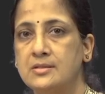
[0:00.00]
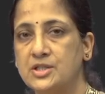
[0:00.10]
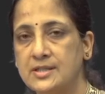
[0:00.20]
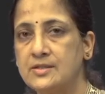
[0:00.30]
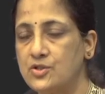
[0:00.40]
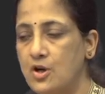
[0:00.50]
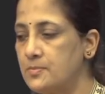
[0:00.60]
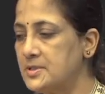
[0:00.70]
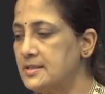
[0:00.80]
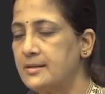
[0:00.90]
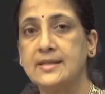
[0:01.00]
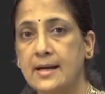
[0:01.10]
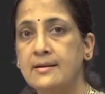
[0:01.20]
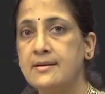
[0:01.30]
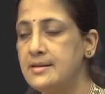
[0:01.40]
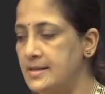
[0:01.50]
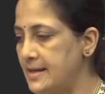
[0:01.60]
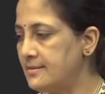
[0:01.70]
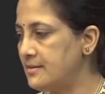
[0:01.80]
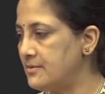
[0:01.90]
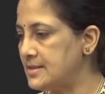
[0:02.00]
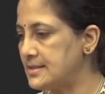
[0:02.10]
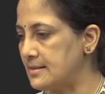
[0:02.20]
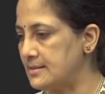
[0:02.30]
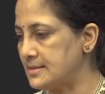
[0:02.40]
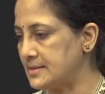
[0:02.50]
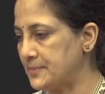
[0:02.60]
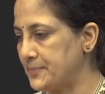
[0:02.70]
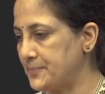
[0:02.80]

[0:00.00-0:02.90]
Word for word: just drops sudden death results.